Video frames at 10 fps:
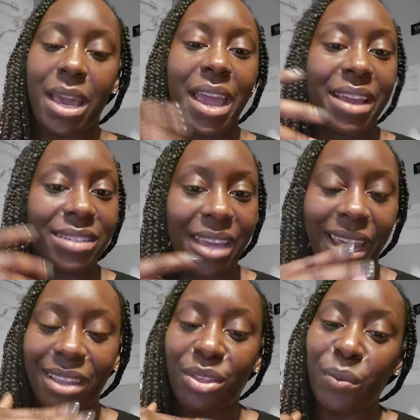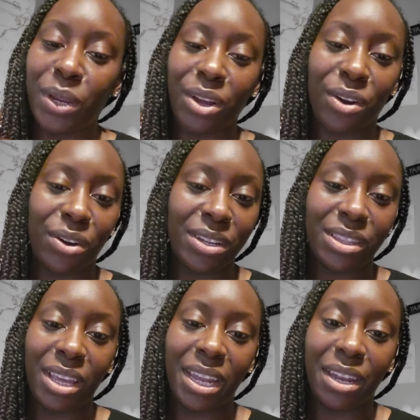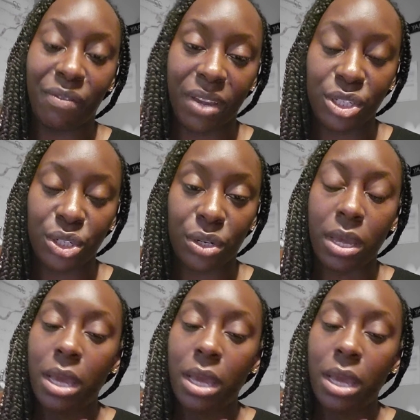and take the reader on an adventure